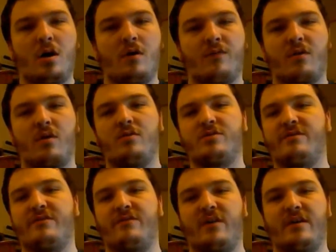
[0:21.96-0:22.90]
Oliver
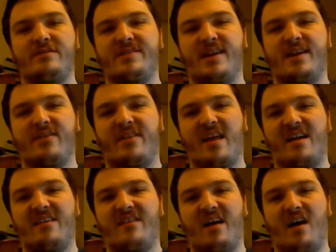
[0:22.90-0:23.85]
also finds out
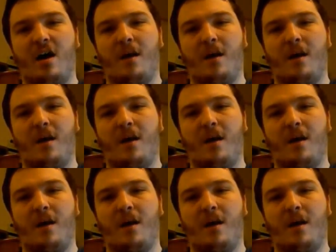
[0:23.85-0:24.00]
that